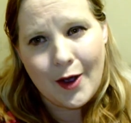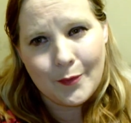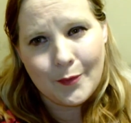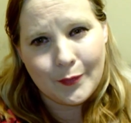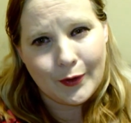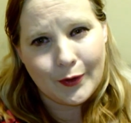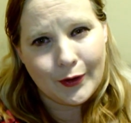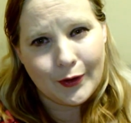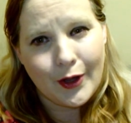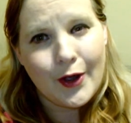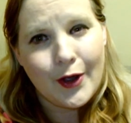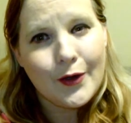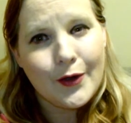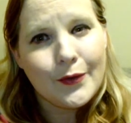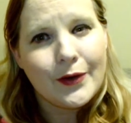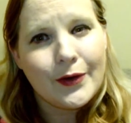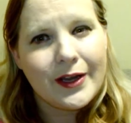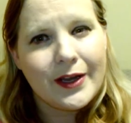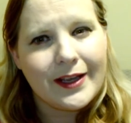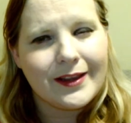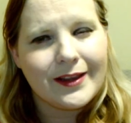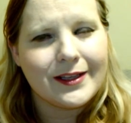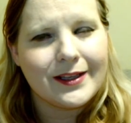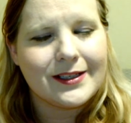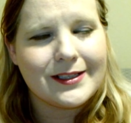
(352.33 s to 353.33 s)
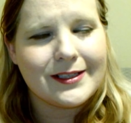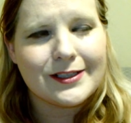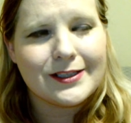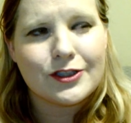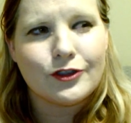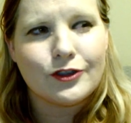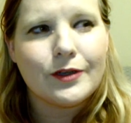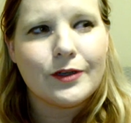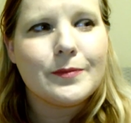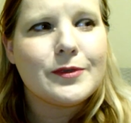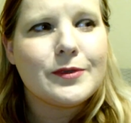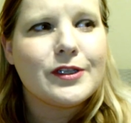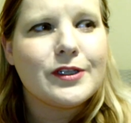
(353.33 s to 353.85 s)
below in the
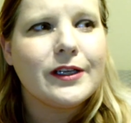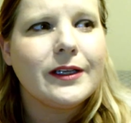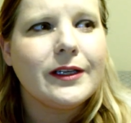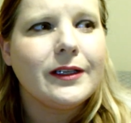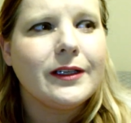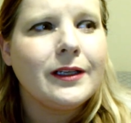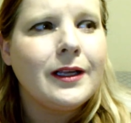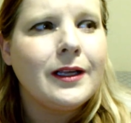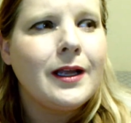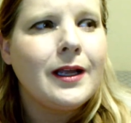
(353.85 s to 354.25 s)
description,